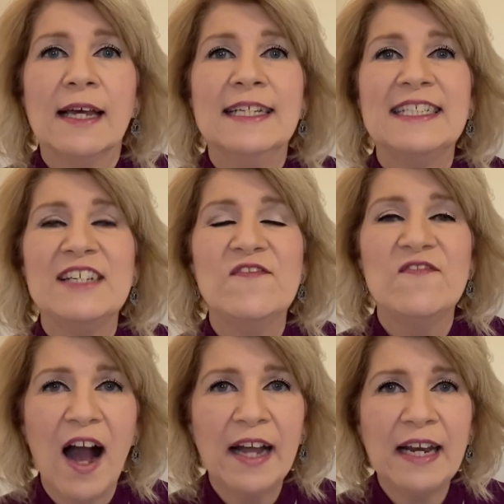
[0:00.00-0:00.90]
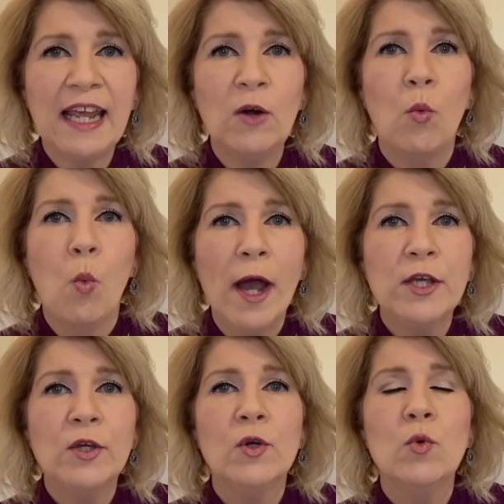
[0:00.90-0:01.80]
and defining
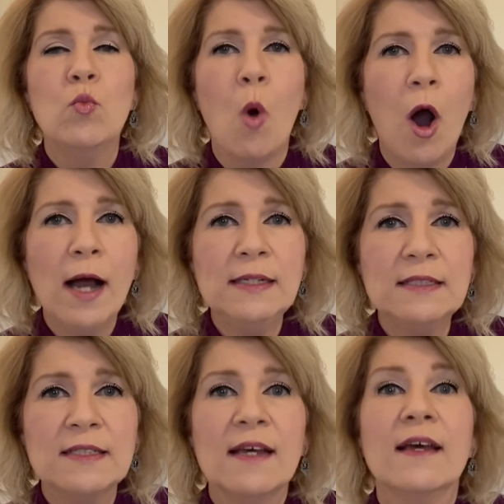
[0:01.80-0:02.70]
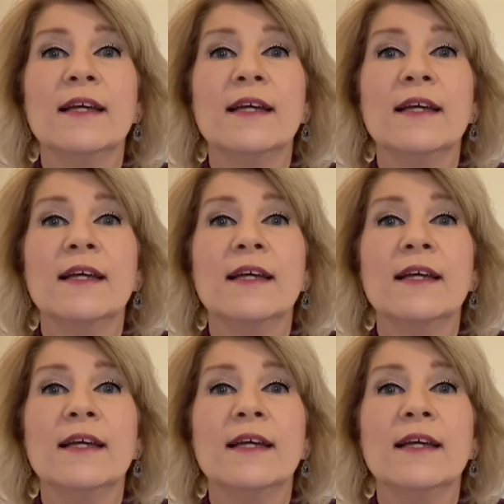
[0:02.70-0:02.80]
what you want